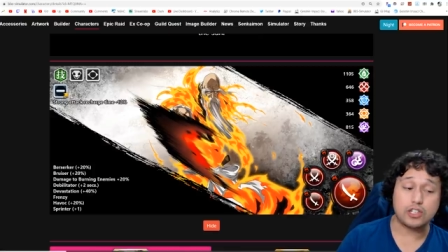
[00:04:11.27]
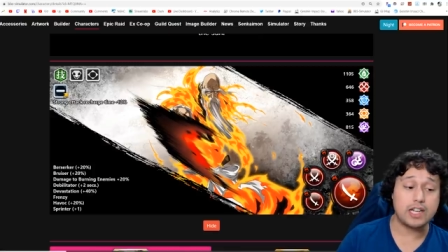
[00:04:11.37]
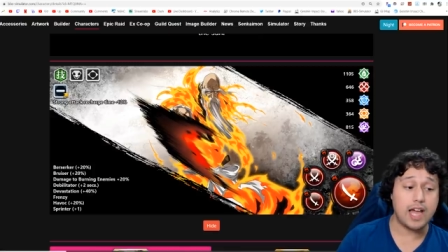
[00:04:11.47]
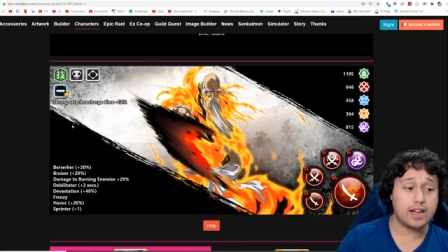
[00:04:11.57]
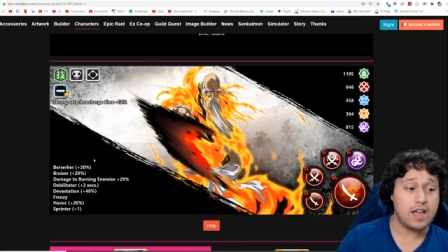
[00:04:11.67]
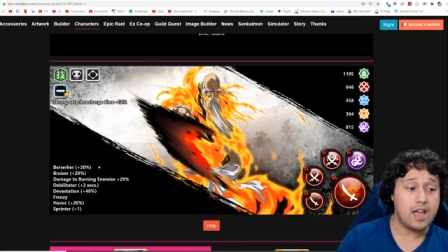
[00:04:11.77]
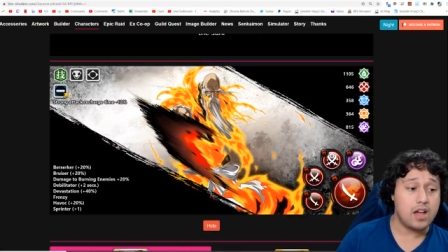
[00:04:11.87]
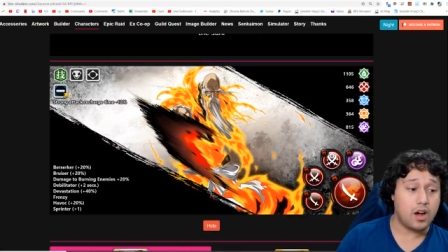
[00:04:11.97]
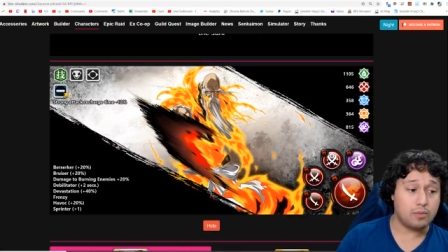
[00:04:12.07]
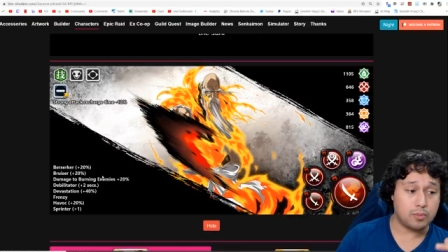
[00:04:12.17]
tech.
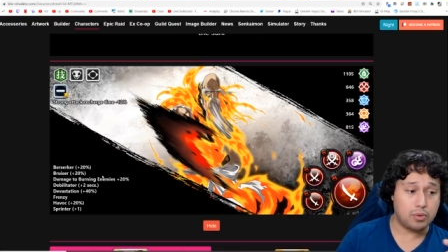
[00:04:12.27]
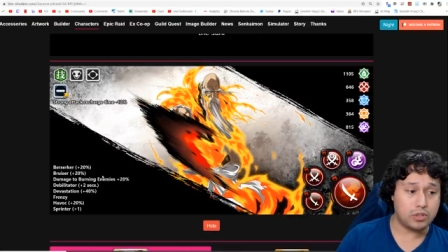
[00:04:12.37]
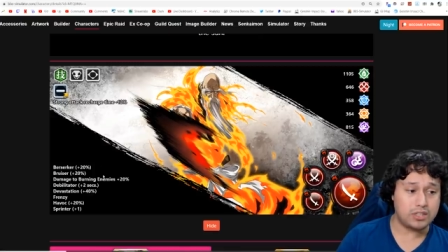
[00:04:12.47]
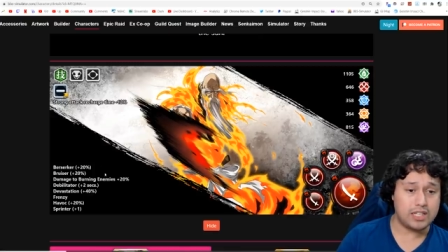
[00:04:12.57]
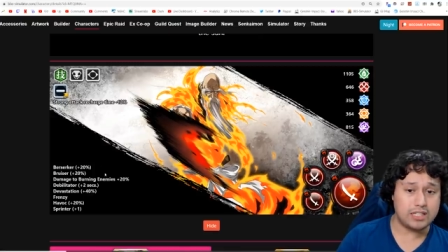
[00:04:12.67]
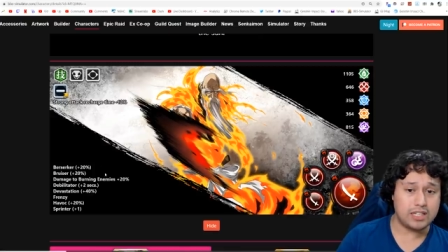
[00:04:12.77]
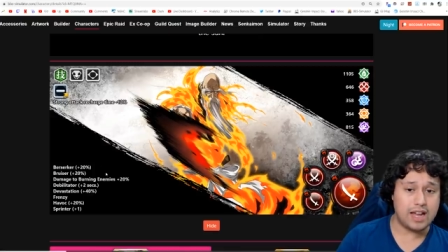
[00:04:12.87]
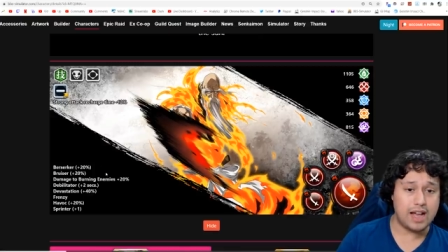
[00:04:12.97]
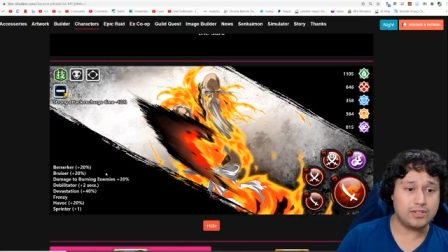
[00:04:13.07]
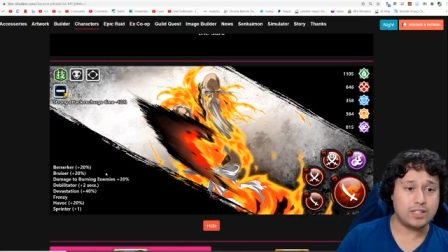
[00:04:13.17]
Um, supposedly, he's going to
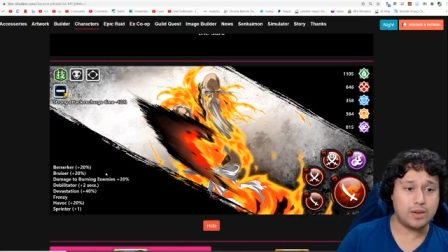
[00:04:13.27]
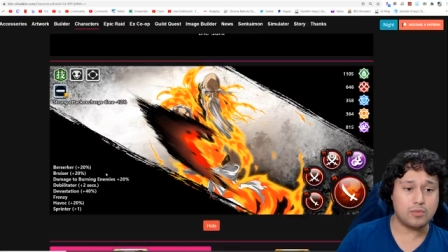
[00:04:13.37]
have some